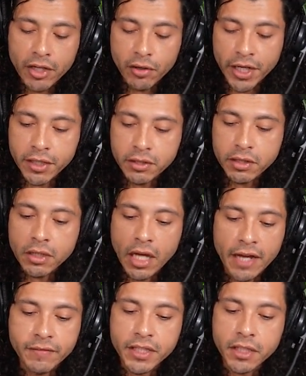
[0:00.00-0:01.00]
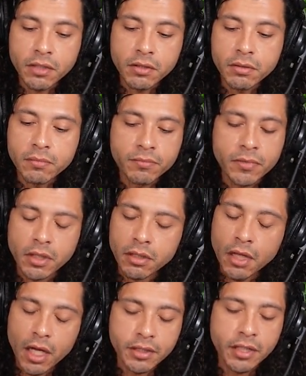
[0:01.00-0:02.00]
Migraines, I've seen
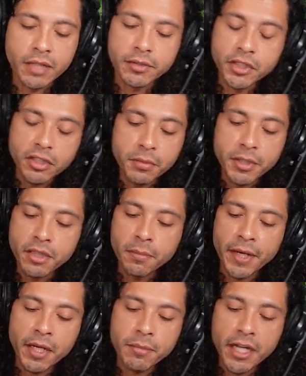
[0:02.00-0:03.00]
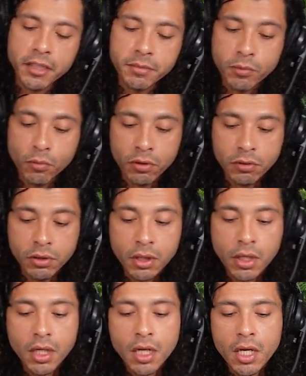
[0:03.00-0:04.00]
a lot of times. I used to be in the pain management
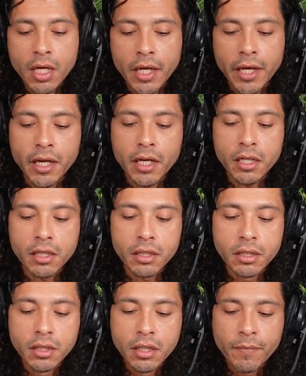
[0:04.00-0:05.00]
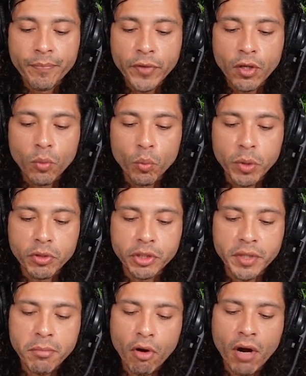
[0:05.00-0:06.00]
world, and
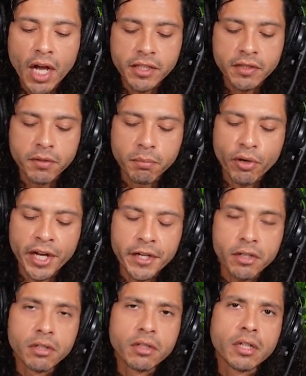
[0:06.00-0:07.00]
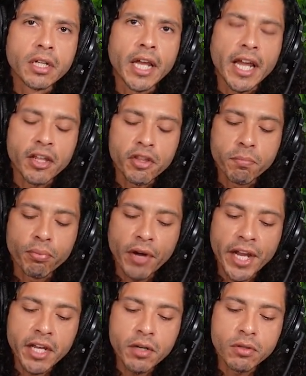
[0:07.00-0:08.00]
we would do MRIs of the brain. and the
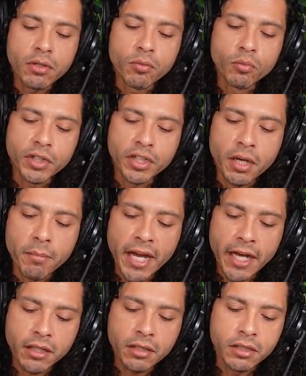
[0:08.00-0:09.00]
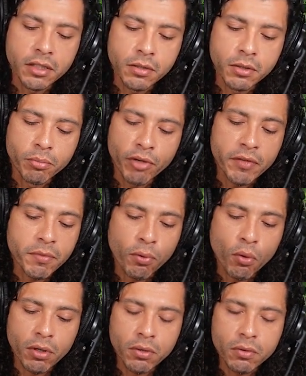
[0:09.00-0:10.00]
brain would come back, the
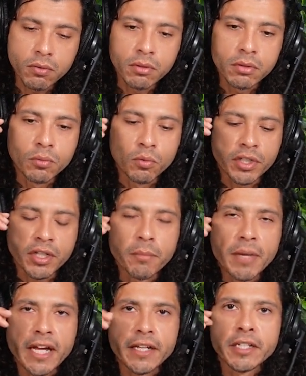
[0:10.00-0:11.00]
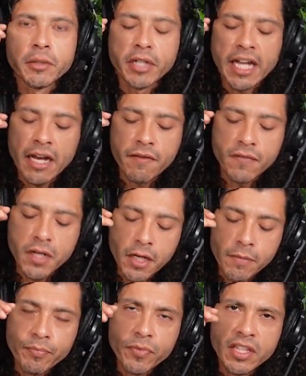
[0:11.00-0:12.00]
brain report would come back, and it would
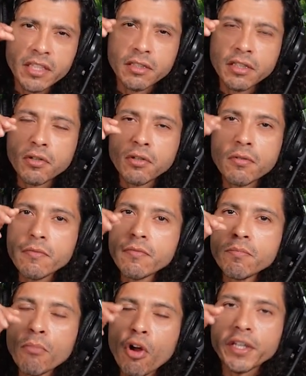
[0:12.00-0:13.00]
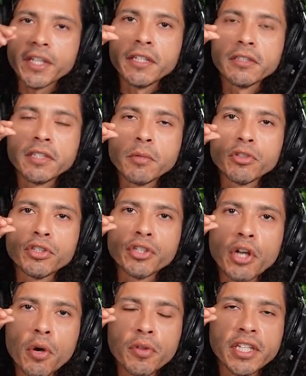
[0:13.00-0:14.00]
have these little markings that
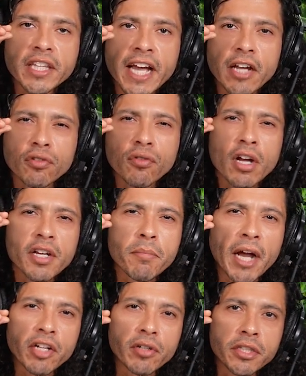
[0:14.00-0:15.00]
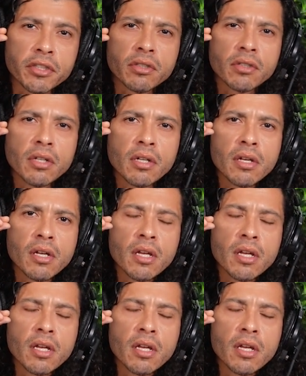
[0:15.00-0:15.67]
would show that they had chronic migraines.